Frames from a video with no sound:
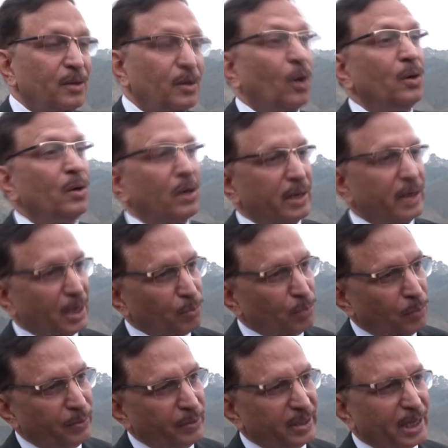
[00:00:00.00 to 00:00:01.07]
Non-contact
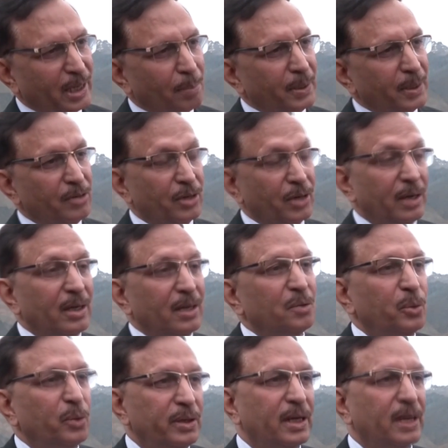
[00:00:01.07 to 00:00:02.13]
warfare is happening. China is
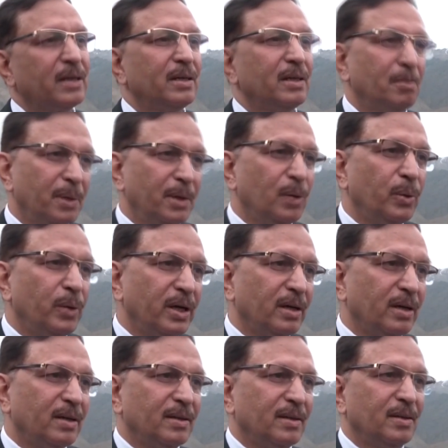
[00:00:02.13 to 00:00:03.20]
doing that in a big
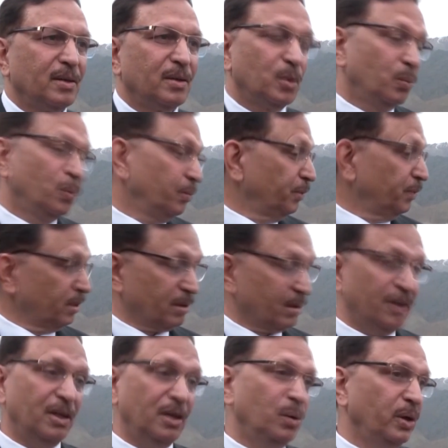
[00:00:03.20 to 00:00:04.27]
way, which is
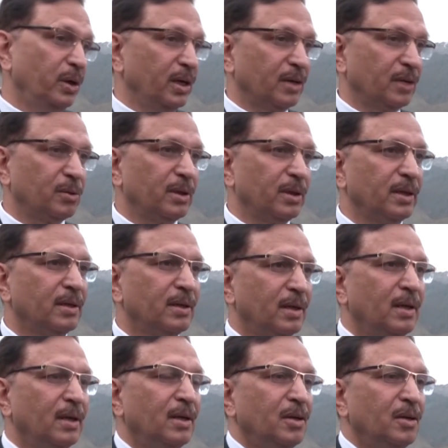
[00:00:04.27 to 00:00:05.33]
continuing actually.
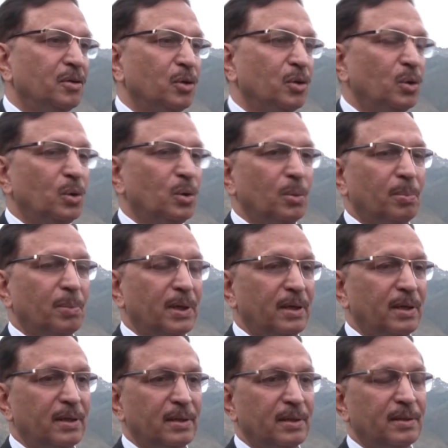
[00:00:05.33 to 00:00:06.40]
So
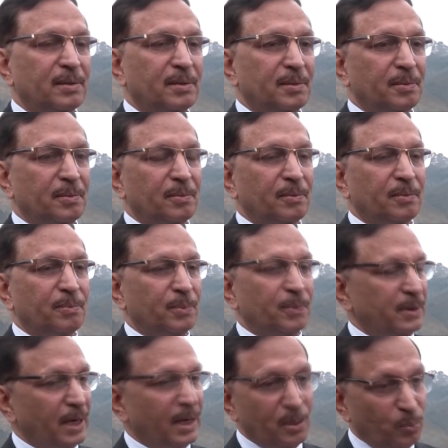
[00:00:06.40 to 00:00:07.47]

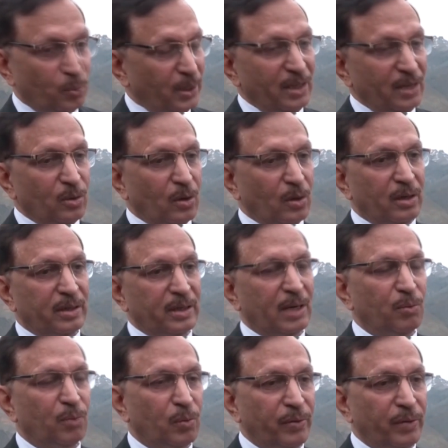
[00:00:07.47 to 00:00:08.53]
that is one is
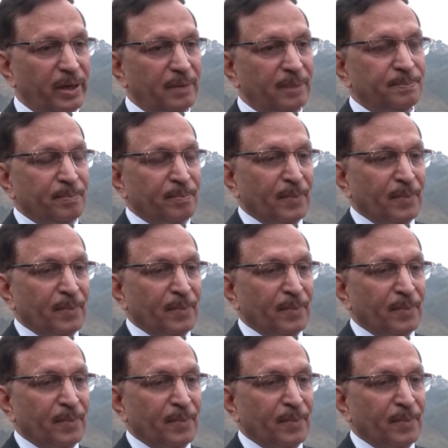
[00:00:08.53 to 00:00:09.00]
non-contact warfare